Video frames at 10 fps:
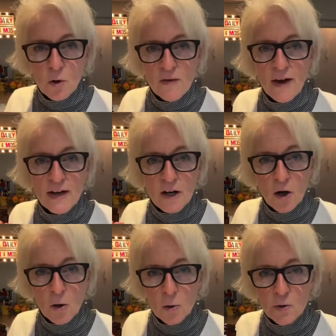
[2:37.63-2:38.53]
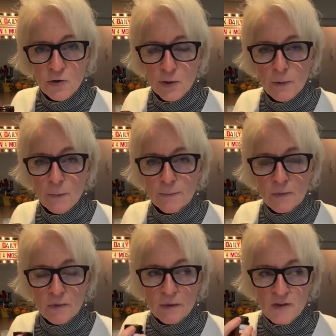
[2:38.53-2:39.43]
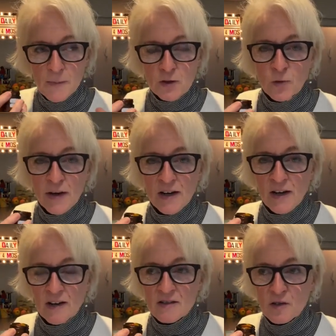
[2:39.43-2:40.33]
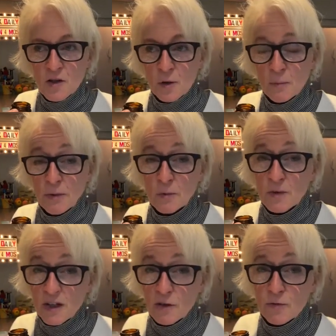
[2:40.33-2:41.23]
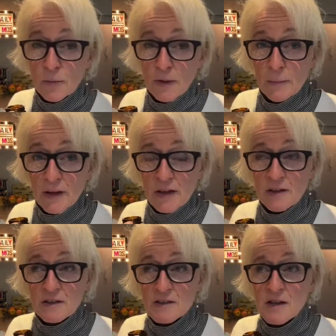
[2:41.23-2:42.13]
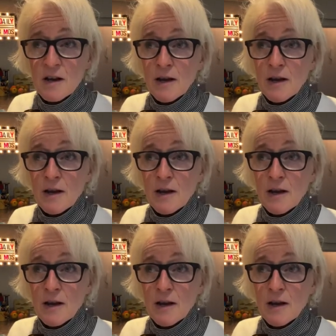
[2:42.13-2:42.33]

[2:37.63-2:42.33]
know, I've had a cold, so smell training has also been really good for me because